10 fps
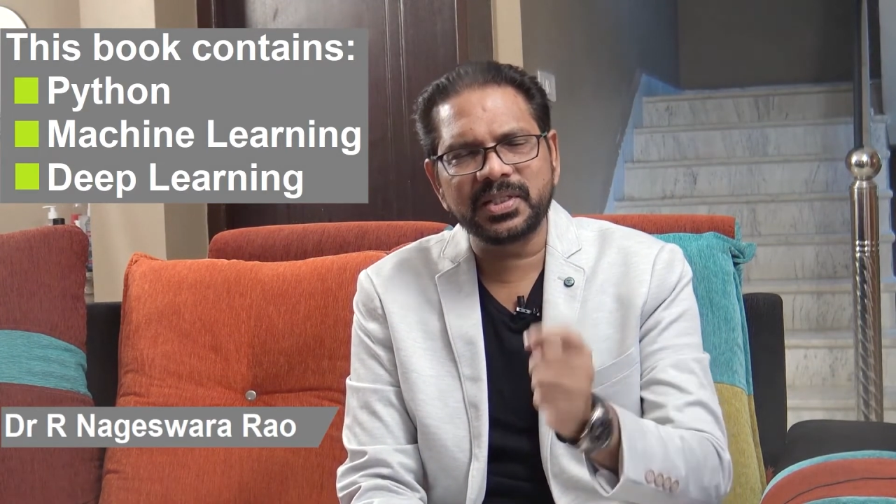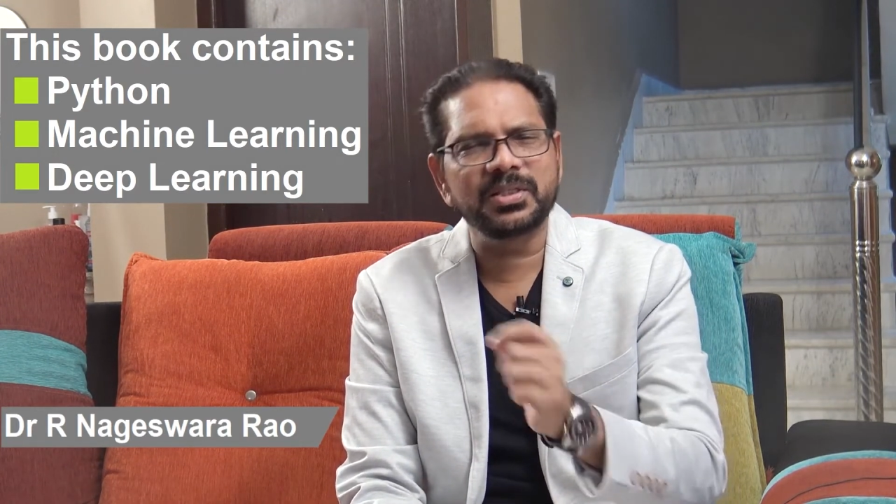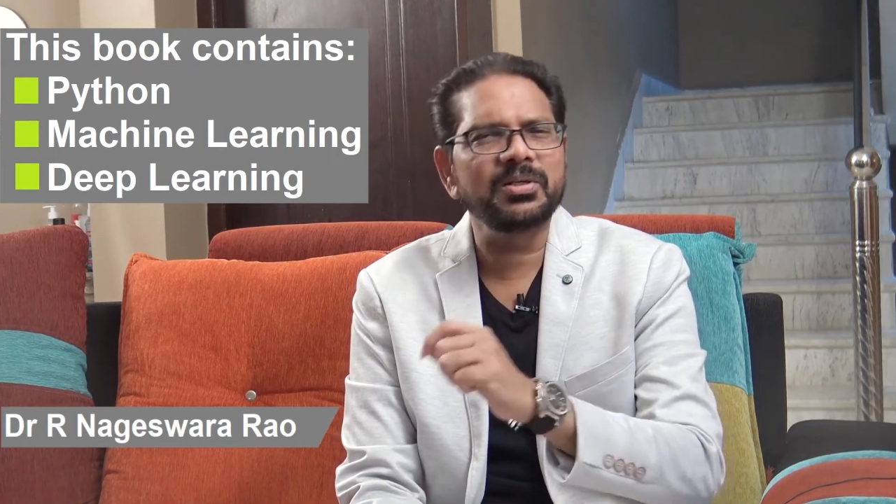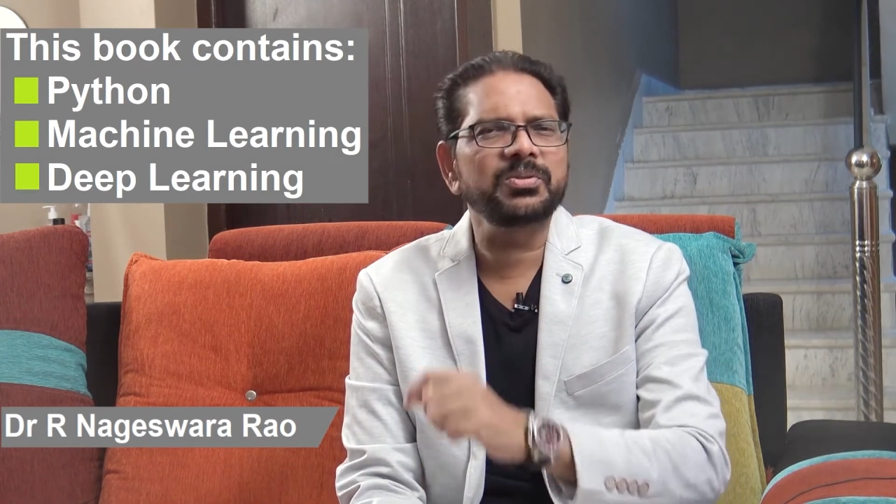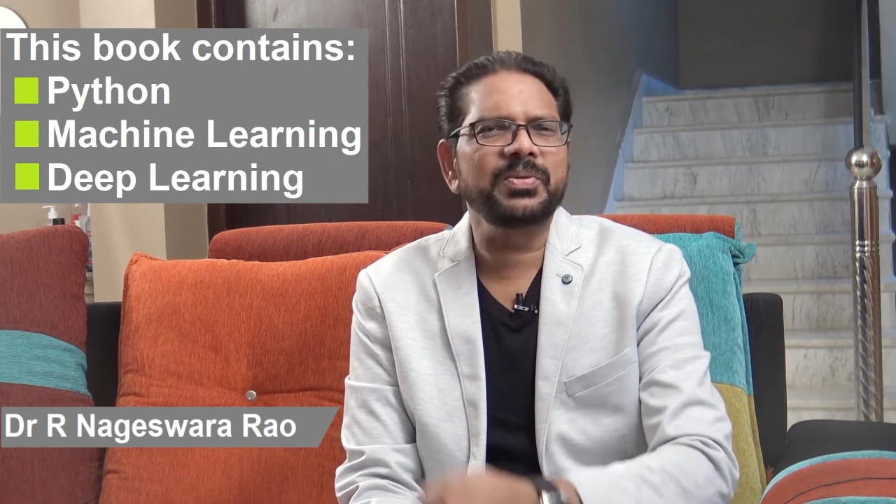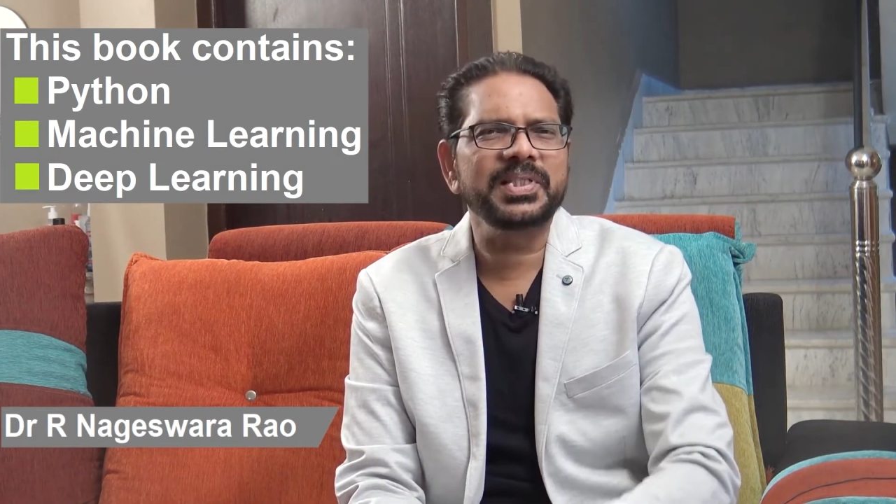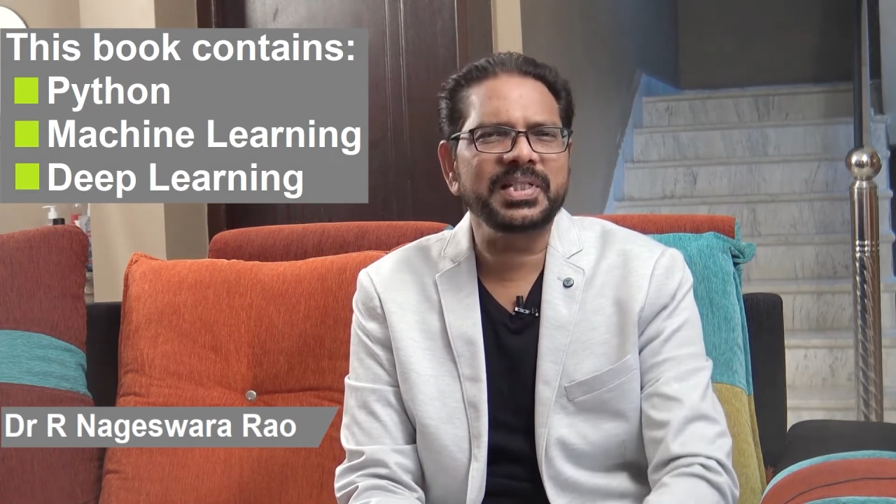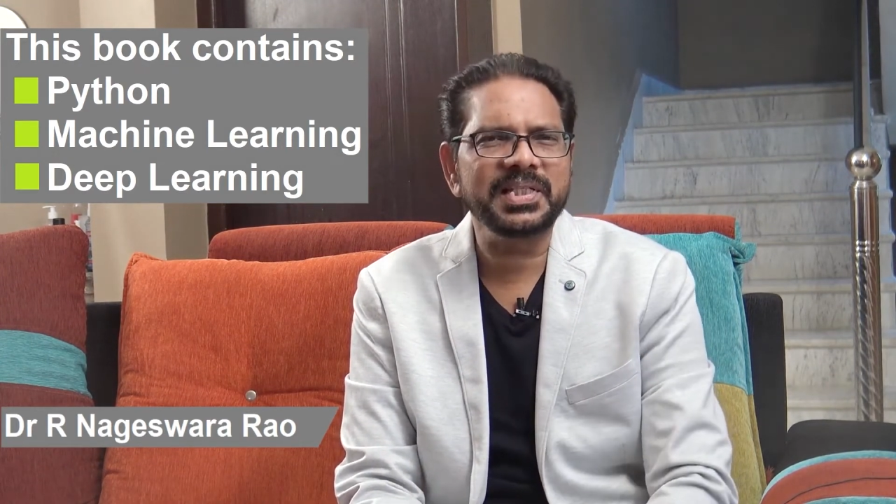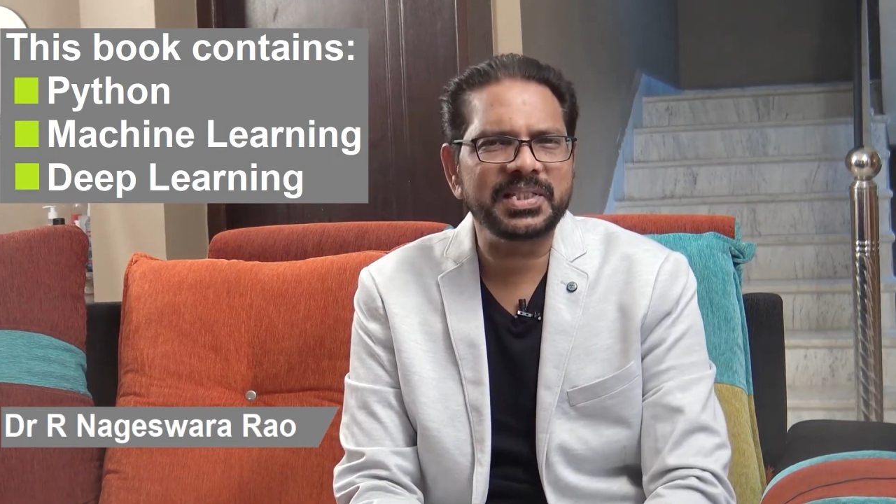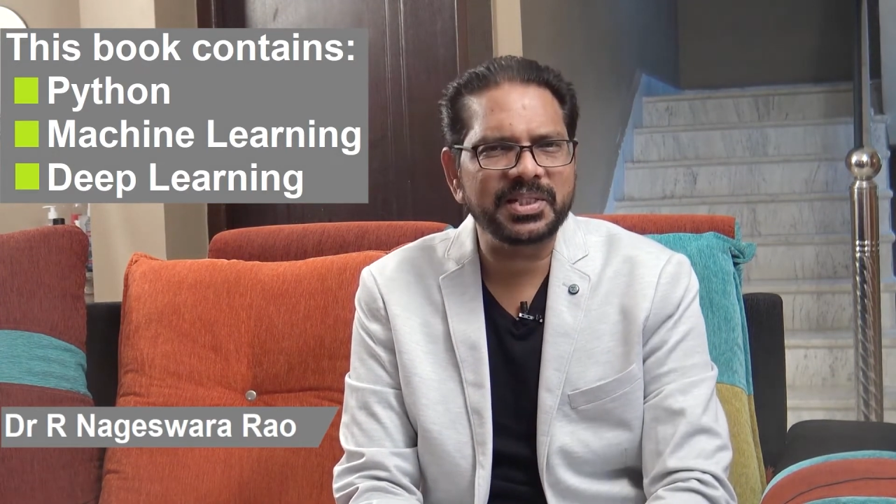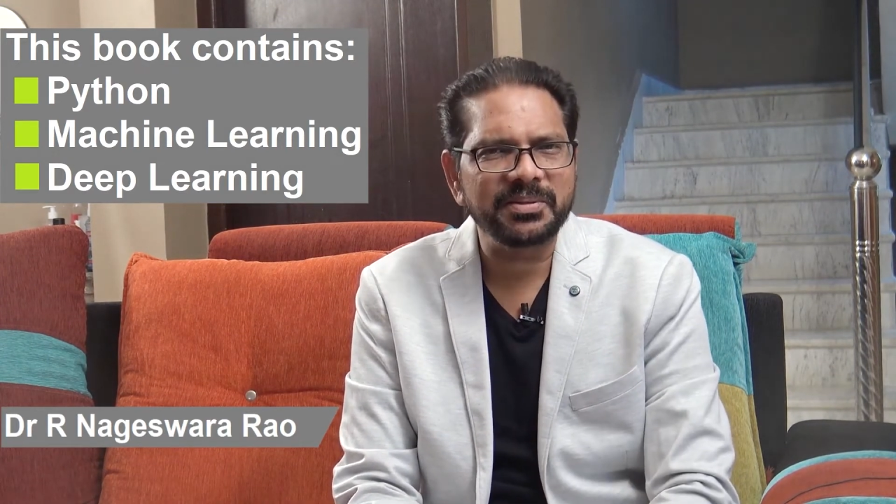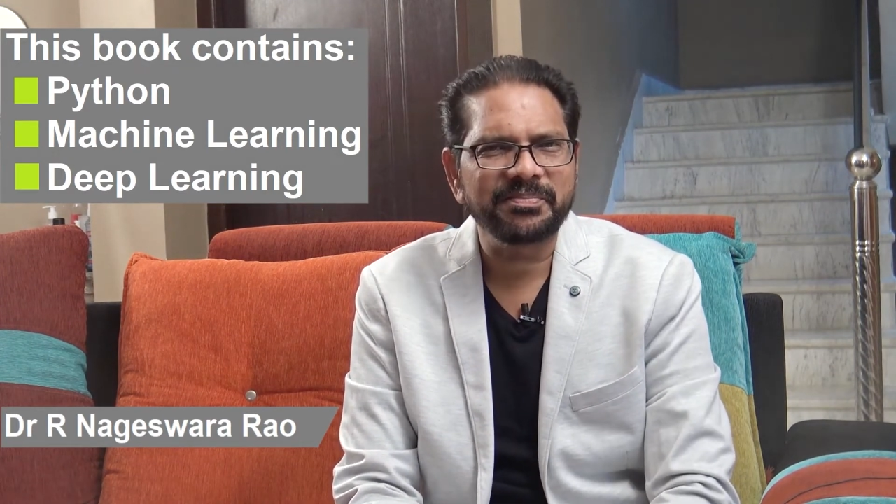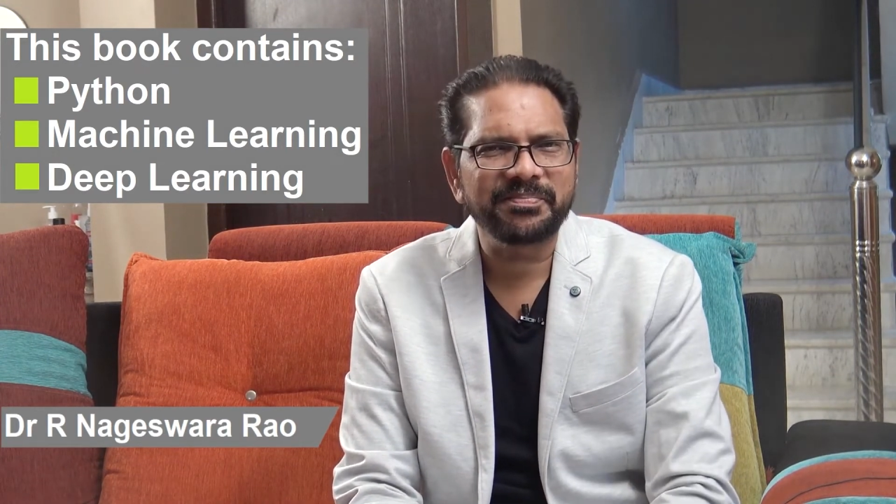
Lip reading: is also discussed.